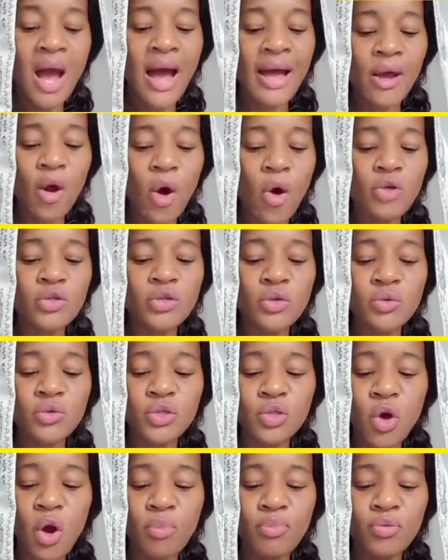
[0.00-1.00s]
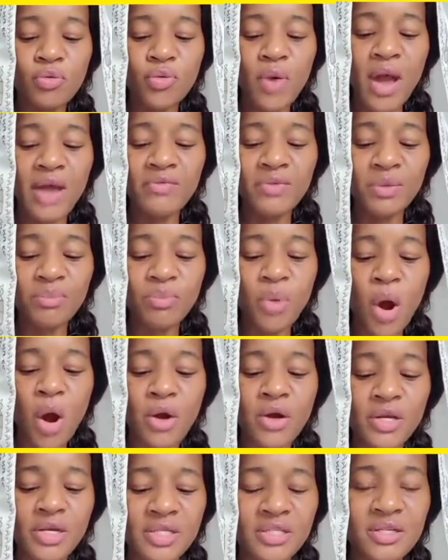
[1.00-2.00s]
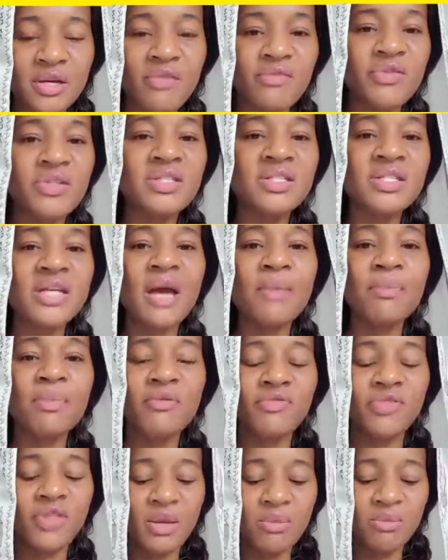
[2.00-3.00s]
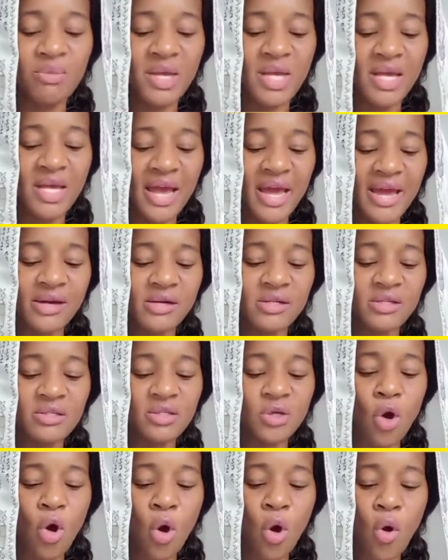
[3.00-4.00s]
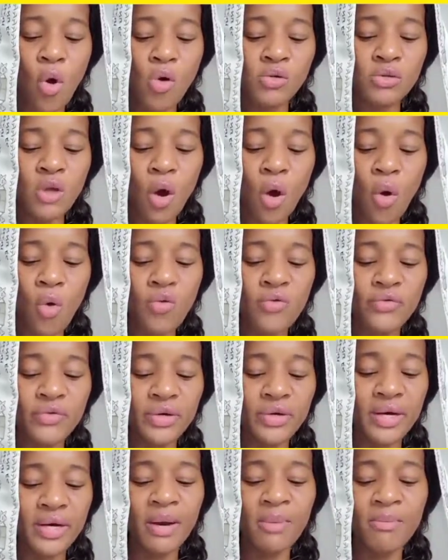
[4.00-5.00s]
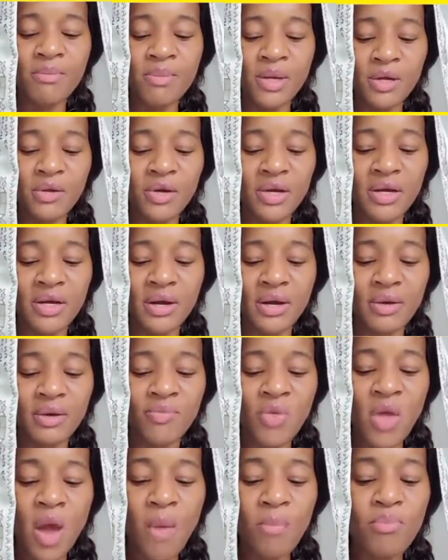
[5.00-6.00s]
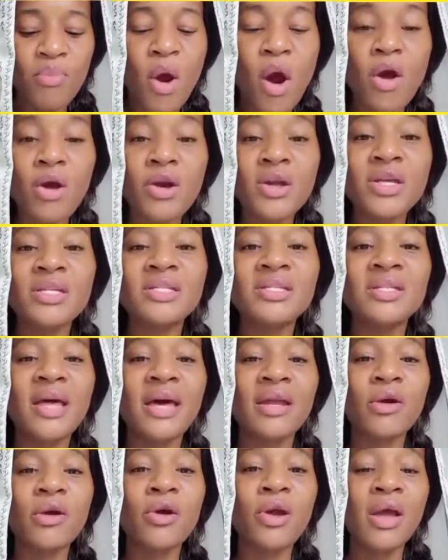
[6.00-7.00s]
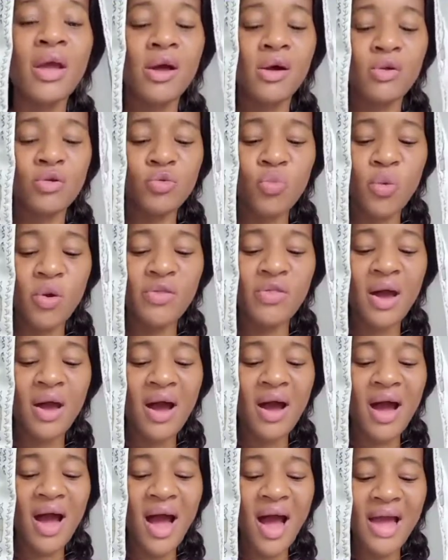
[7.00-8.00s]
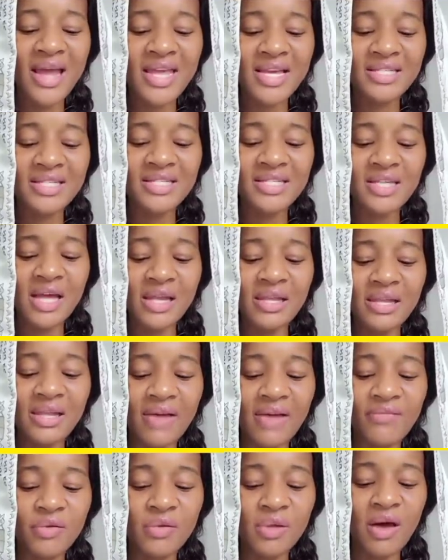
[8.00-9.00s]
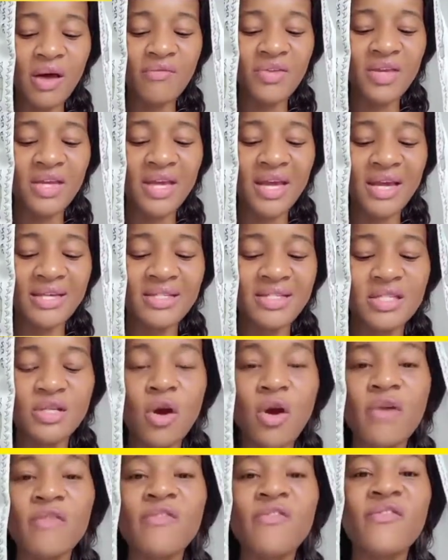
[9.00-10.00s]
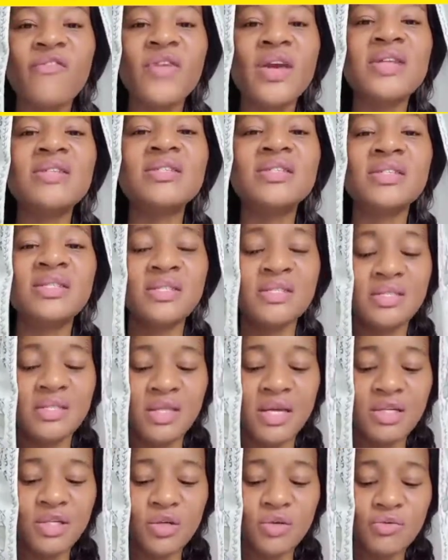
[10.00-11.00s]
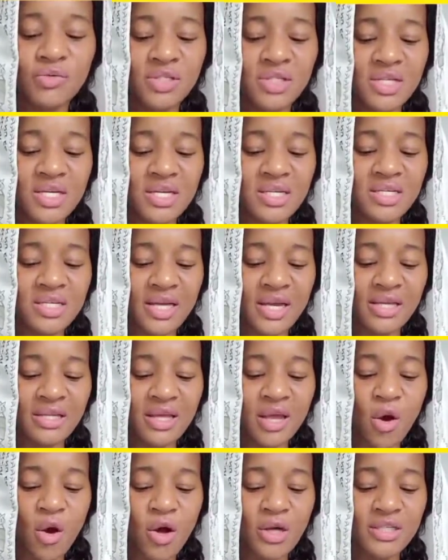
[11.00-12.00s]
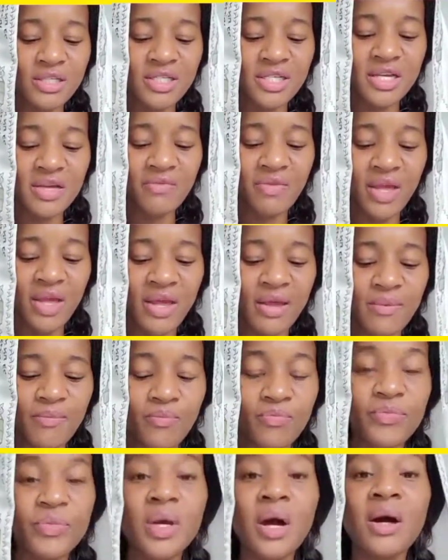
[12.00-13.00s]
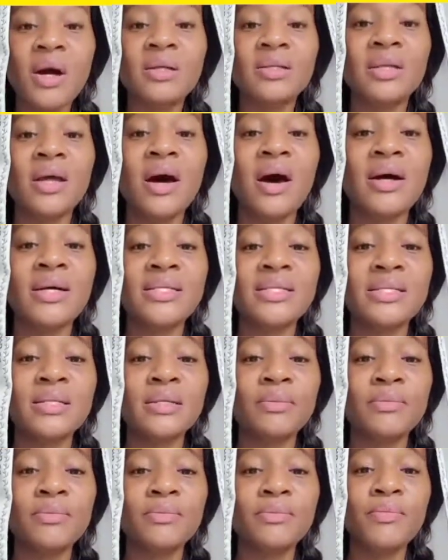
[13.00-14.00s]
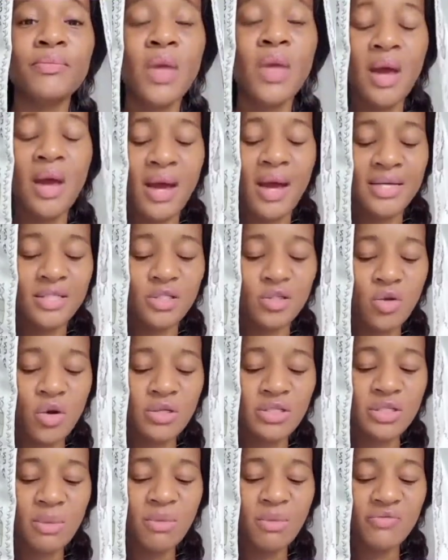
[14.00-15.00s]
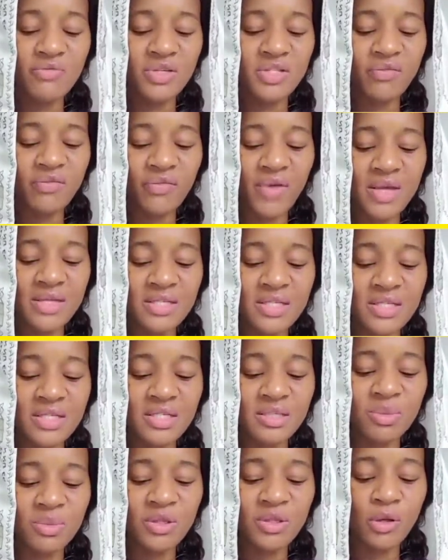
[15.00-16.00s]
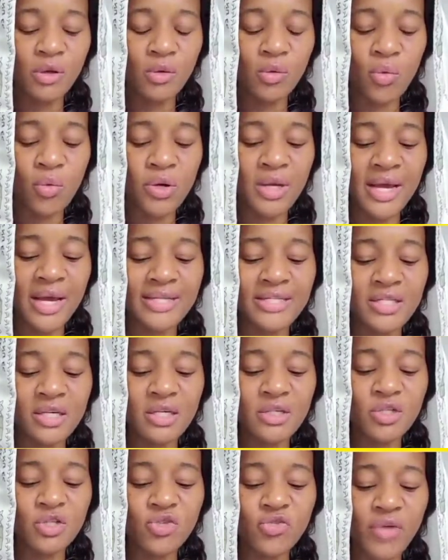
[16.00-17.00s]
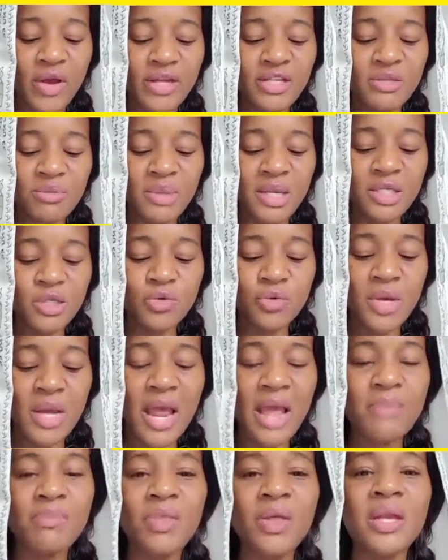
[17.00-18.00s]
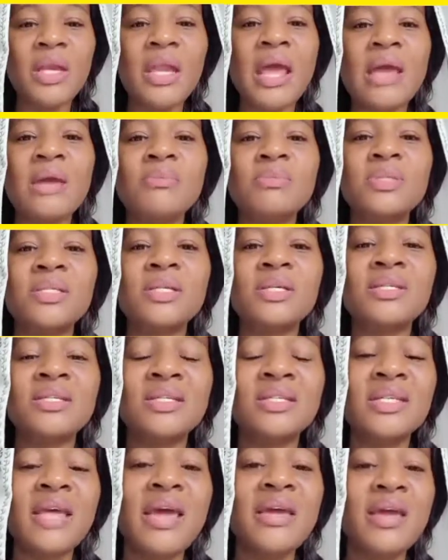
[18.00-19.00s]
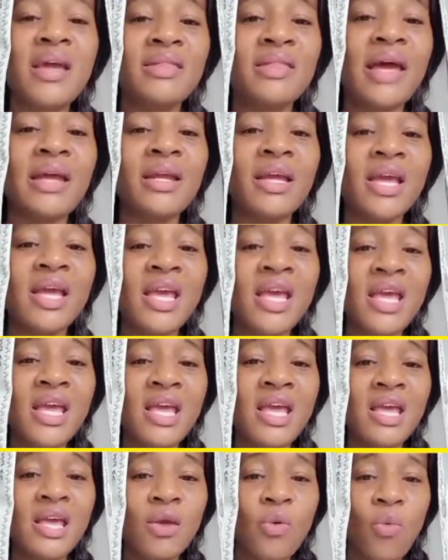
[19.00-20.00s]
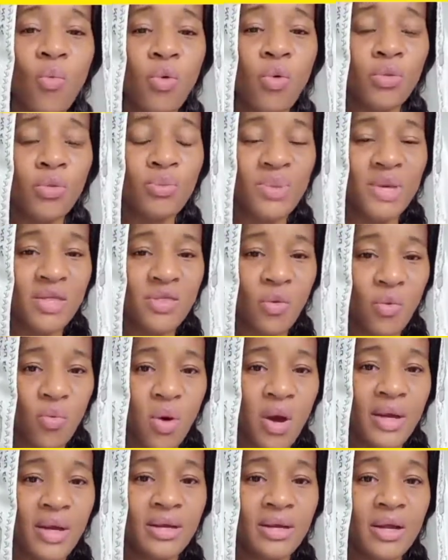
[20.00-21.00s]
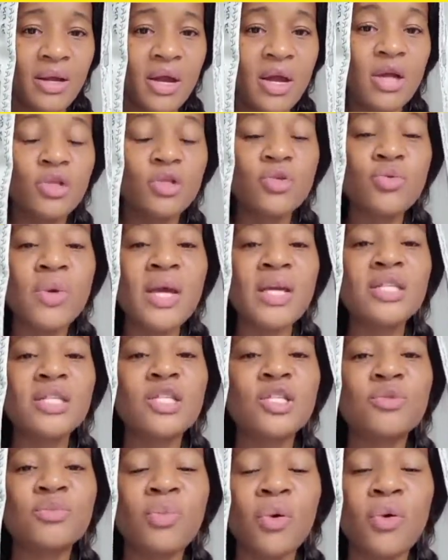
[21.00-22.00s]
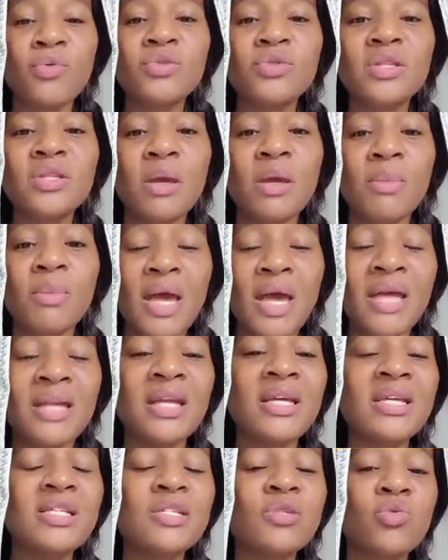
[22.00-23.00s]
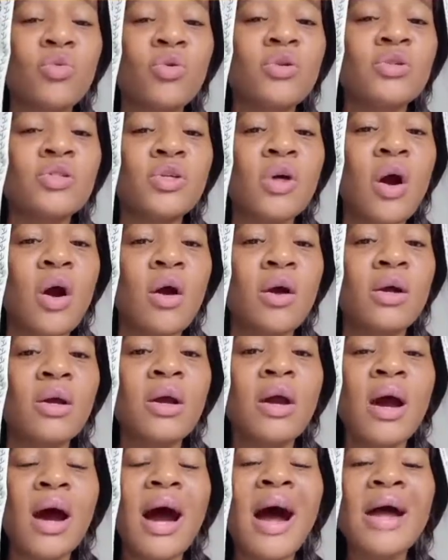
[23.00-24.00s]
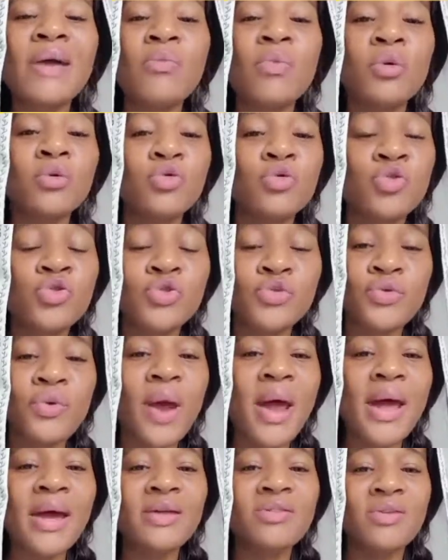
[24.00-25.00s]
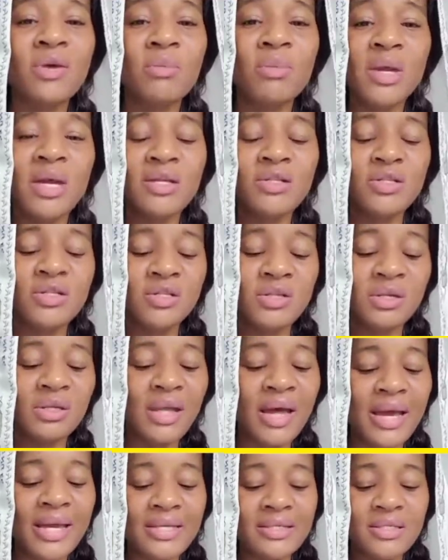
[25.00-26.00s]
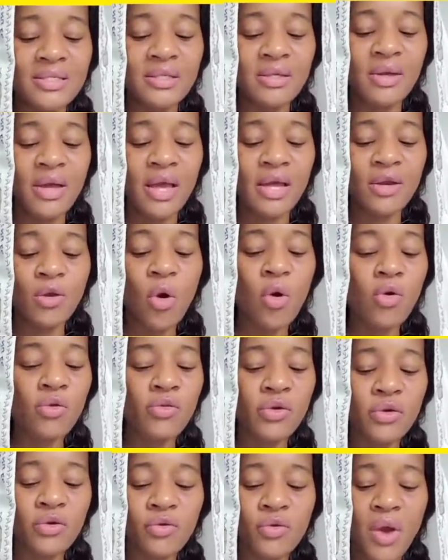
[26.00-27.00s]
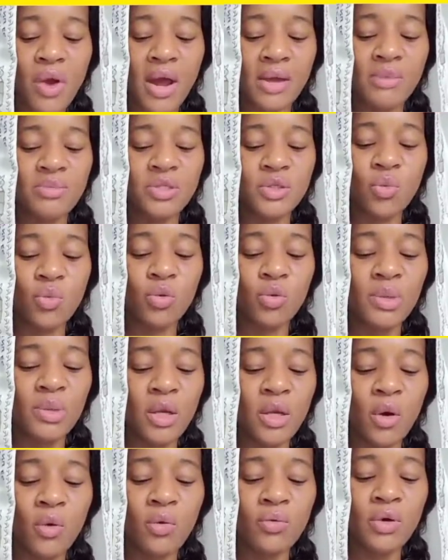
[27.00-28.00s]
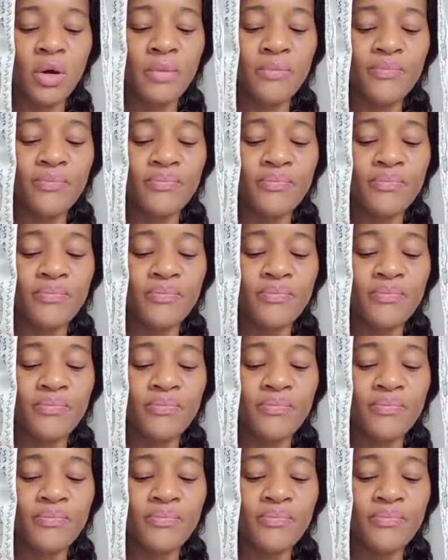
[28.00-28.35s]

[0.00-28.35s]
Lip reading: I also saw private parties of this type of thing being held all over America. Parties that are held where the highest level of guests are faces that you see daily on TV. A lot. I saw some of these faces, but the Lord has constrained me to name the names, saying that He will be the one to expose them. And His words are, "I will drag them into the light, and all their crimes will be known."